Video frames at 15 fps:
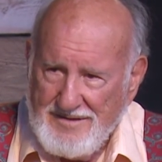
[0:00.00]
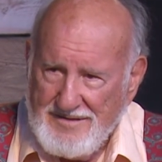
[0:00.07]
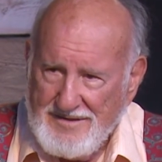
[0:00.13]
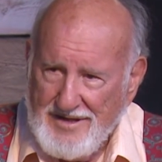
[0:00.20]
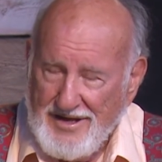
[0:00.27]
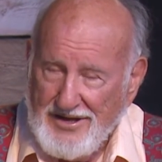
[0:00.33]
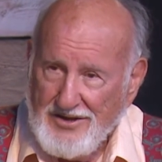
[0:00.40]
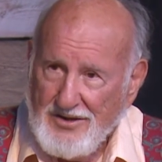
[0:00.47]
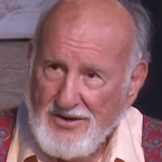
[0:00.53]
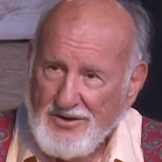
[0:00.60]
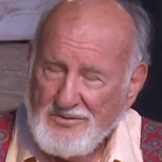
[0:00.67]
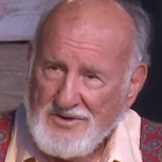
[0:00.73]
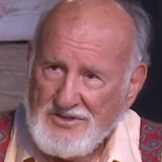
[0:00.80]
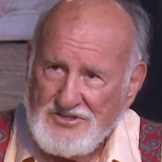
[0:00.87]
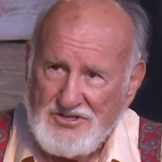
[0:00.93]
Gale
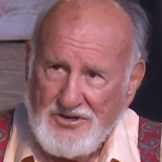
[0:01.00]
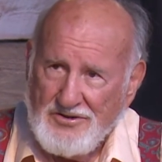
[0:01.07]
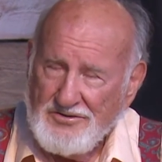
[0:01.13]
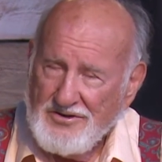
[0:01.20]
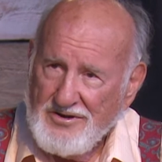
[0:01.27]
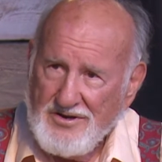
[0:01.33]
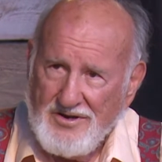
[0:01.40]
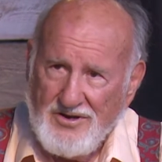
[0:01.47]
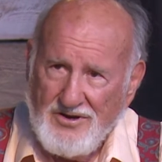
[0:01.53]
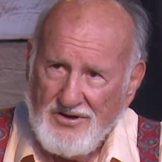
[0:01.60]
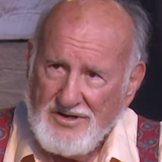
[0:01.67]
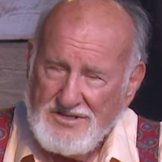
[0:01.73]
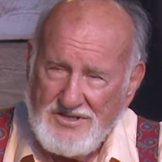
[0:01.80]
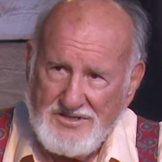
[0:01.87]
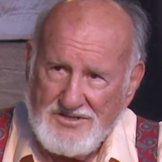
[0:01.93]
Irwin Jr., no,
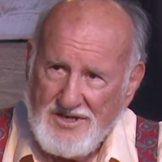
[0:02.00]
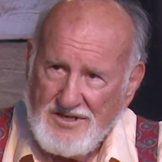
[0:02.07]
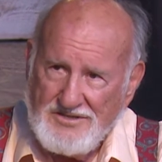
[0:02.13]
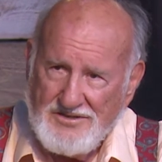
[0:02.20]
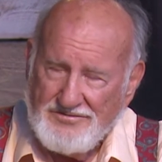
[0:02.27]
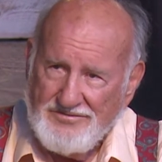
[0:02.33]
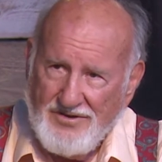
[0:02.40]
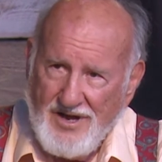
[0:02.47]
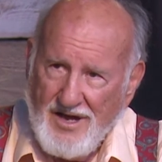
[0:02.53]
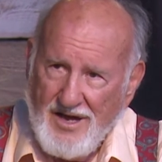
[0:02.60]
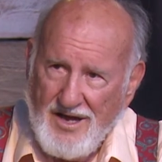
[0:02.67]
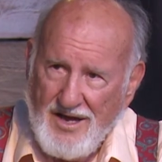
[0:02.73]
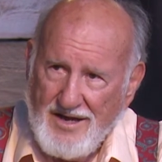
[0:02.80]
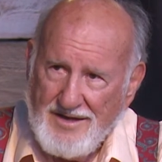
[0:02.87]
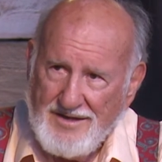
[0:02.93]
it just doesn't
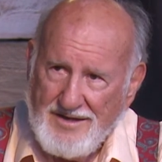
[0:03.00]
fly.